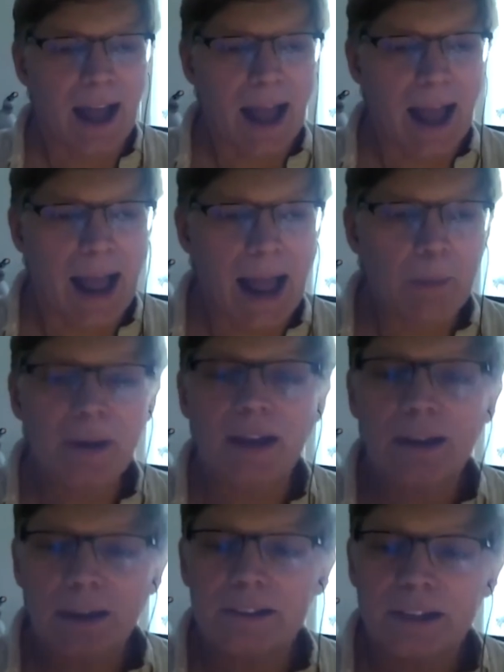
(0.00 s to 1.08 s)
I'm not
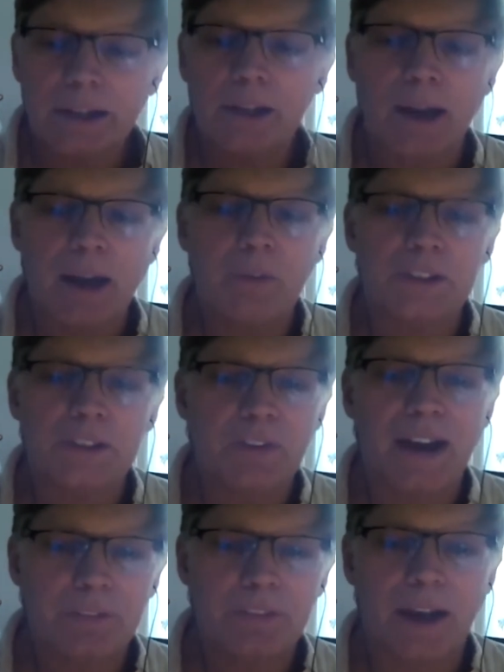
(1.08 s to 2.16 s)
going to tell you how this
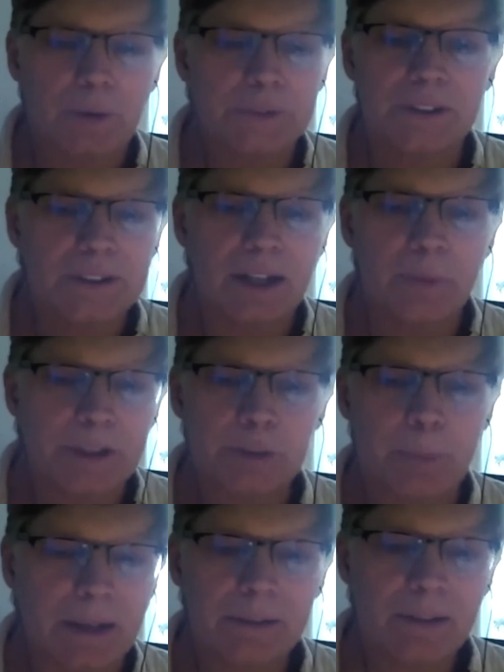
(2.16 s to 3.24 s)
5,000 is going to be
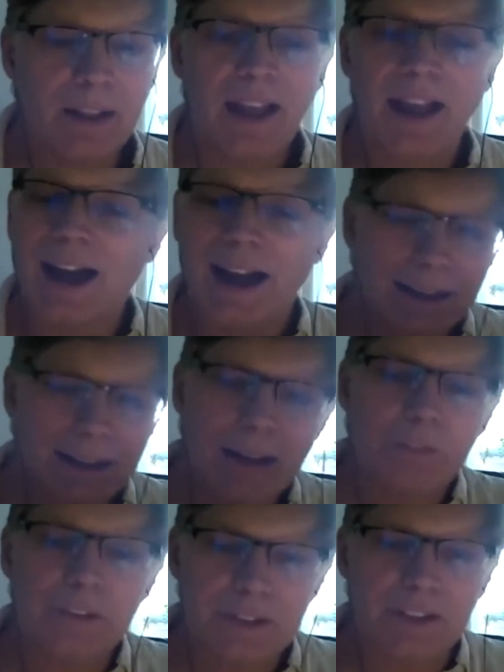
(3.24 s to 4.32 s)
spent. I'm going to
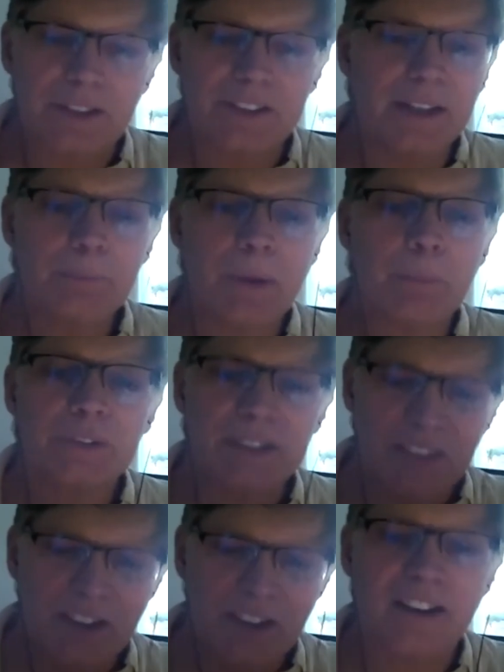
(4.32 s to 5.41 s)
give it to the team members and
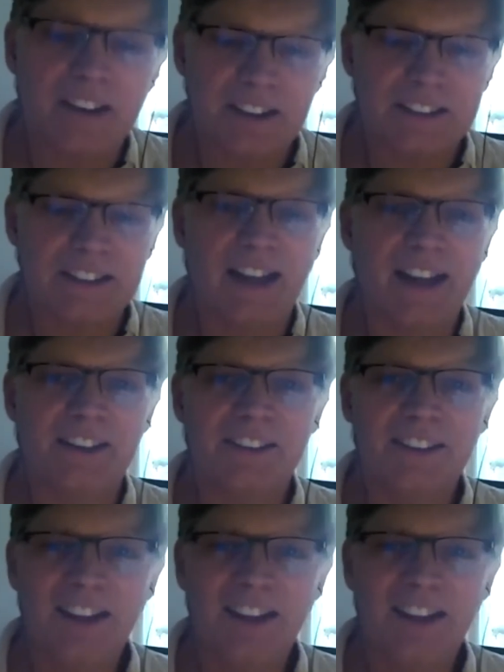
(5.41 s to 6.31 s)
they're going to decide.